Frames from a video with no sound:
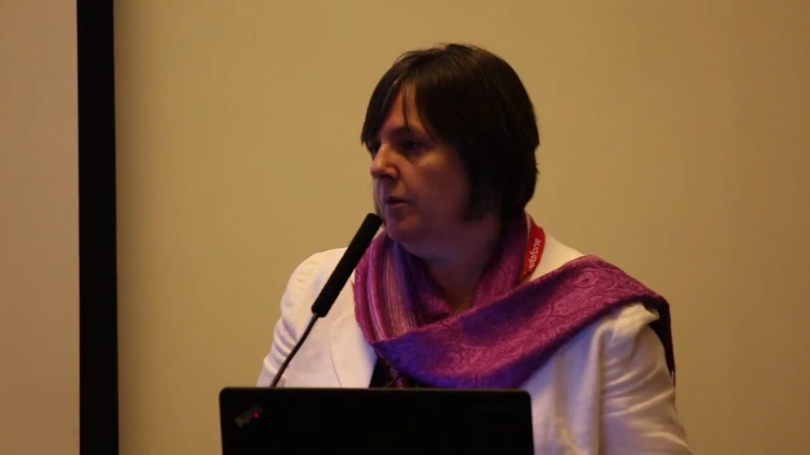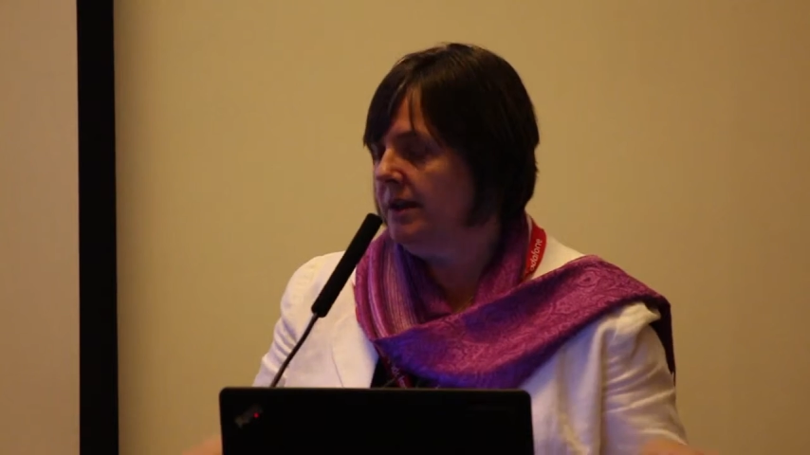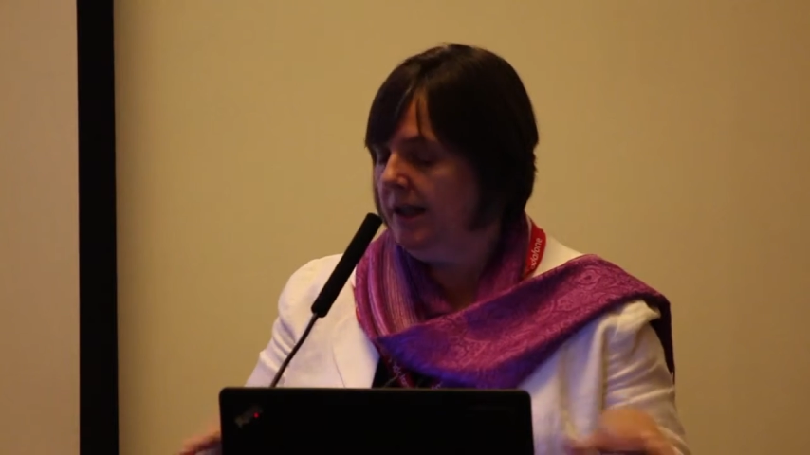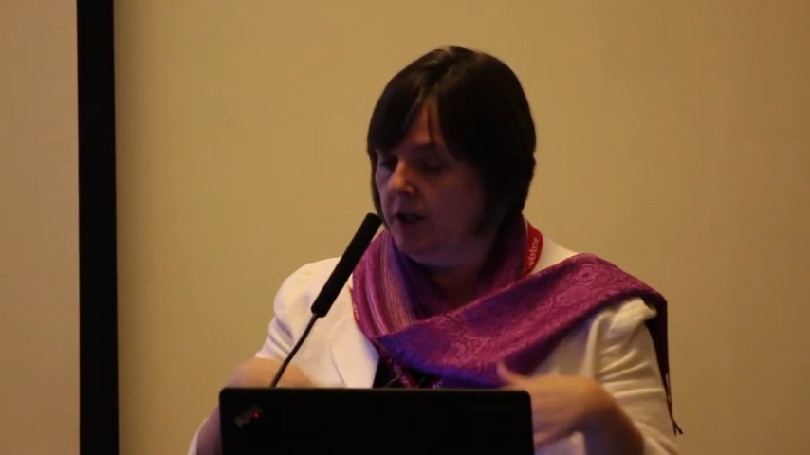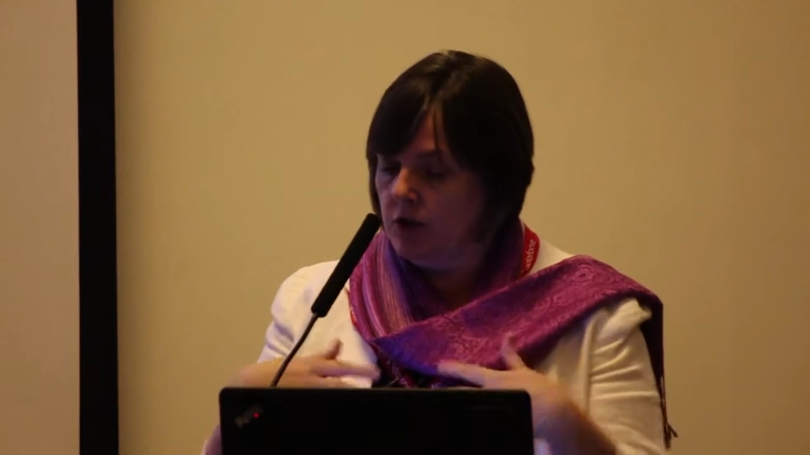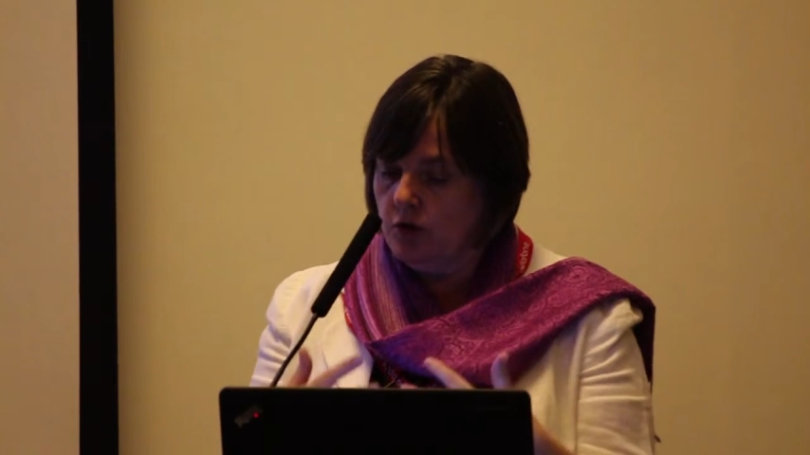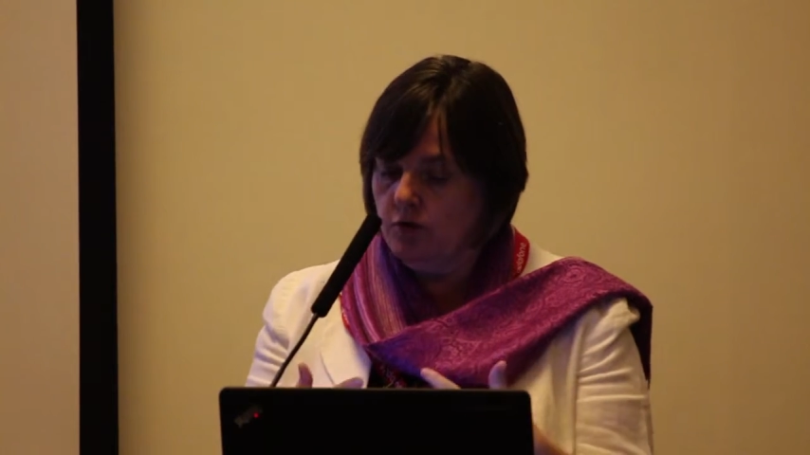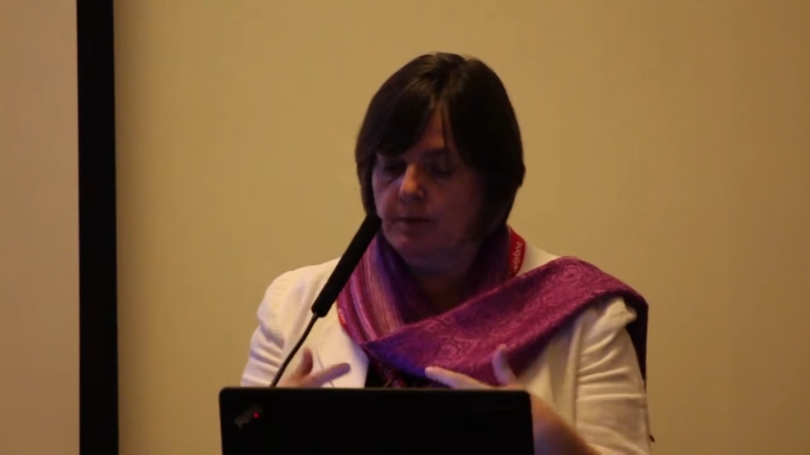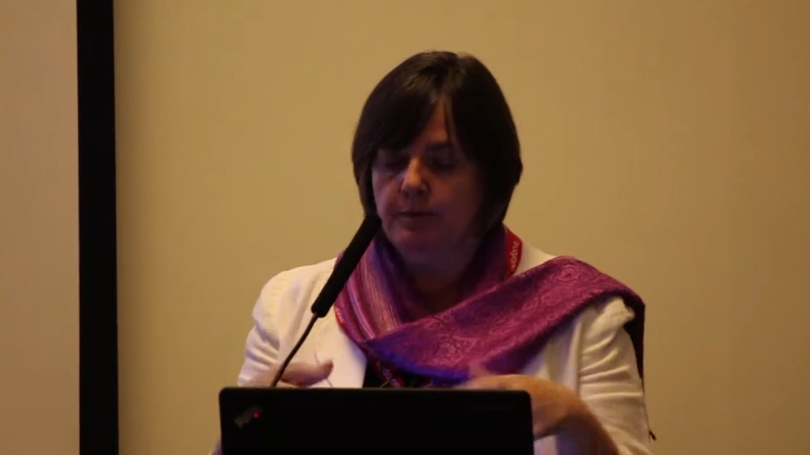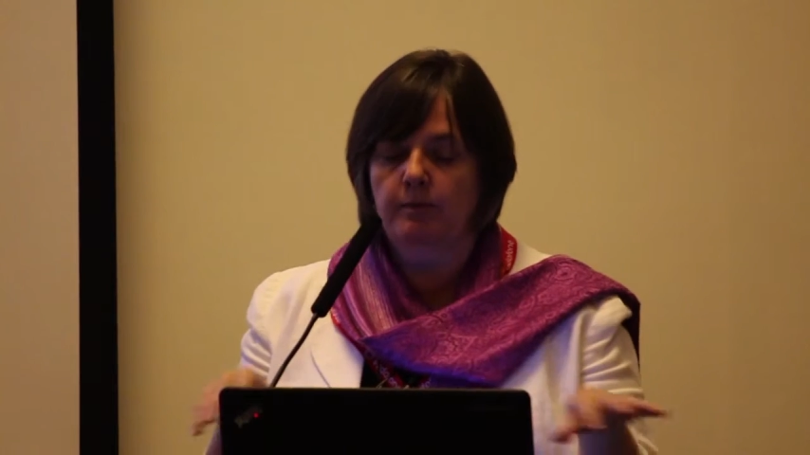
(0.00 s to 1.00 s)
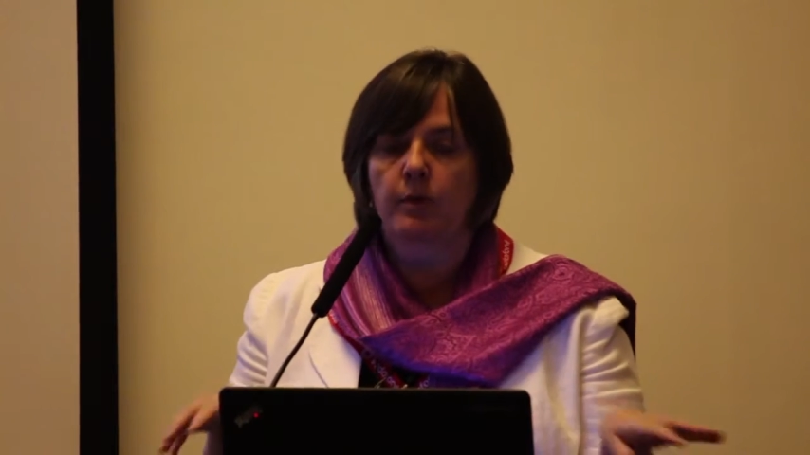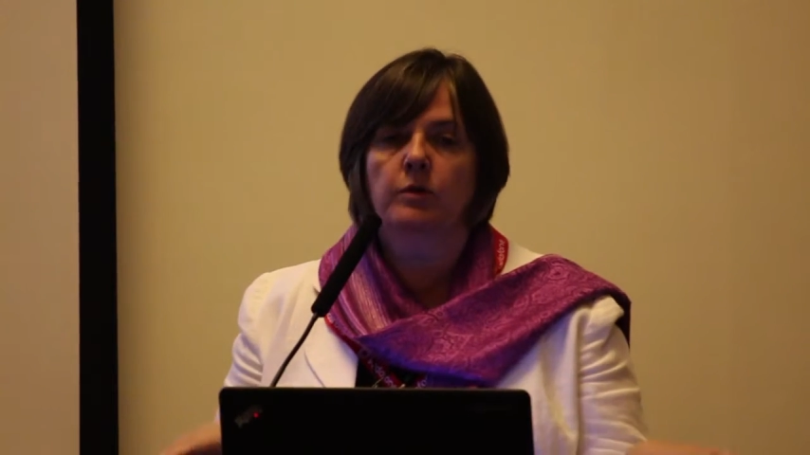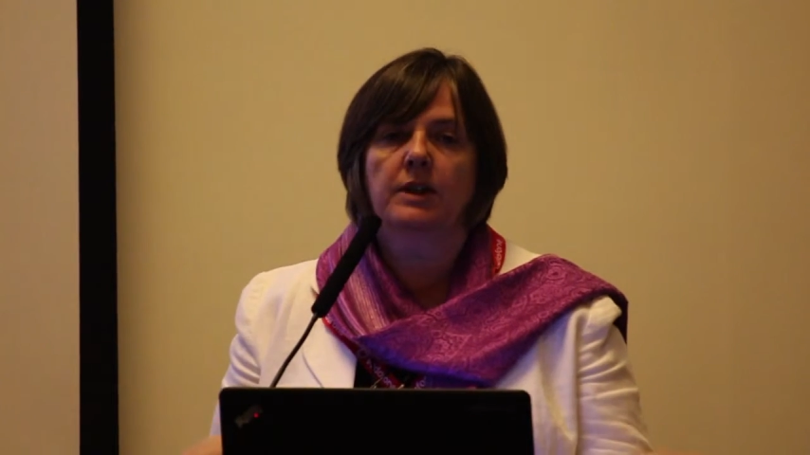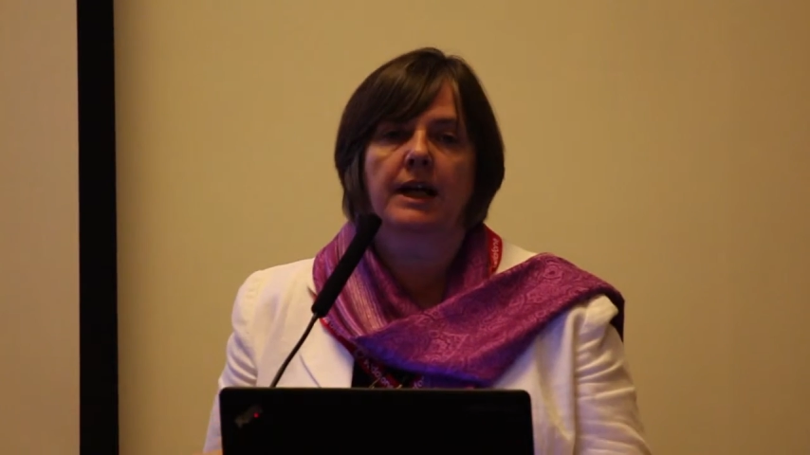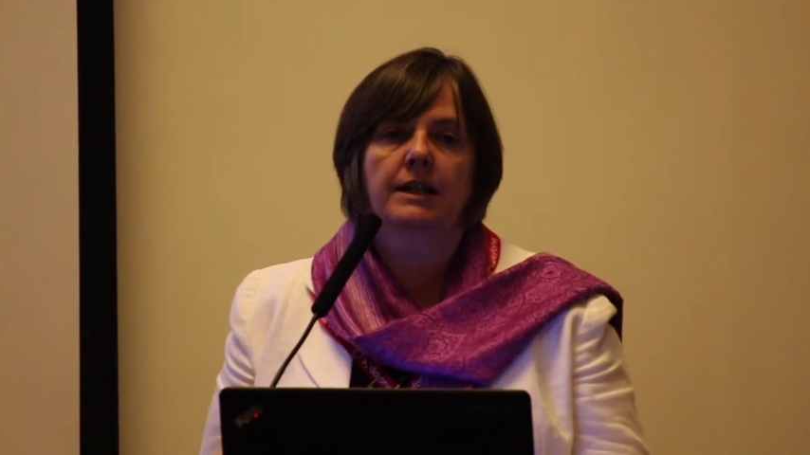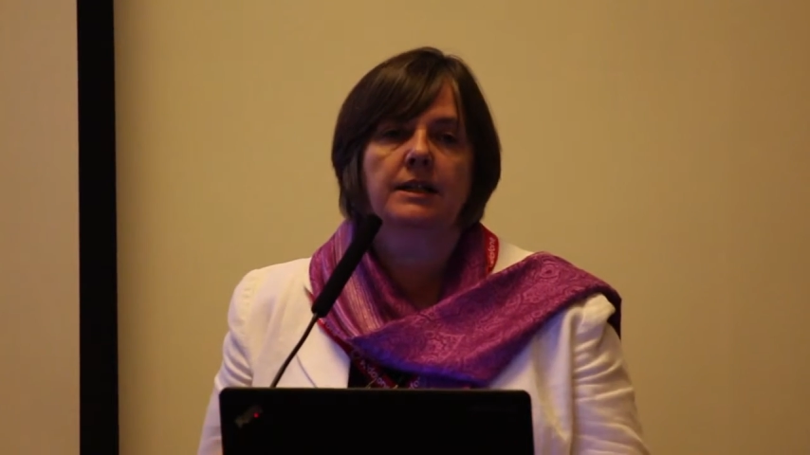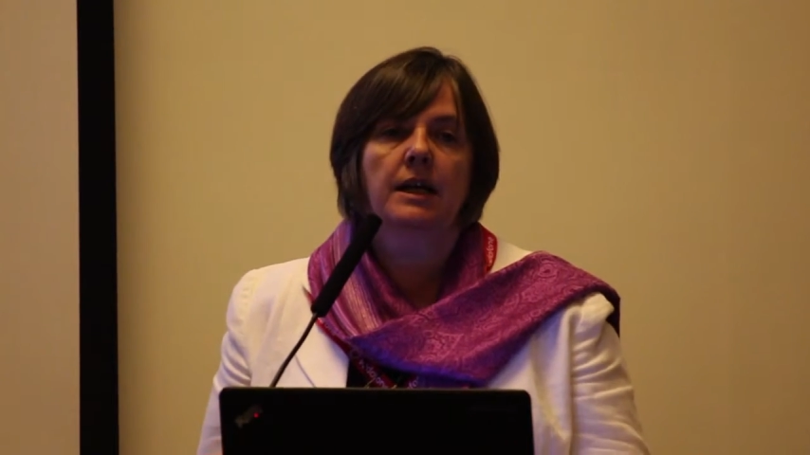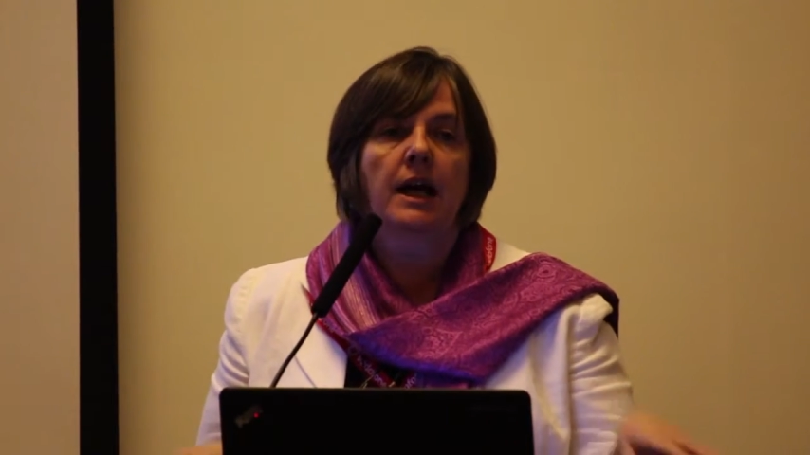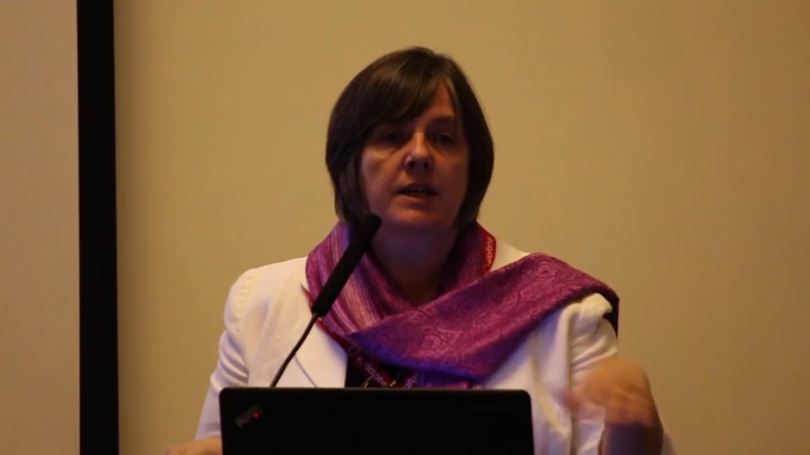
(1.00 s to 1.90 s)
what they can do to promote that,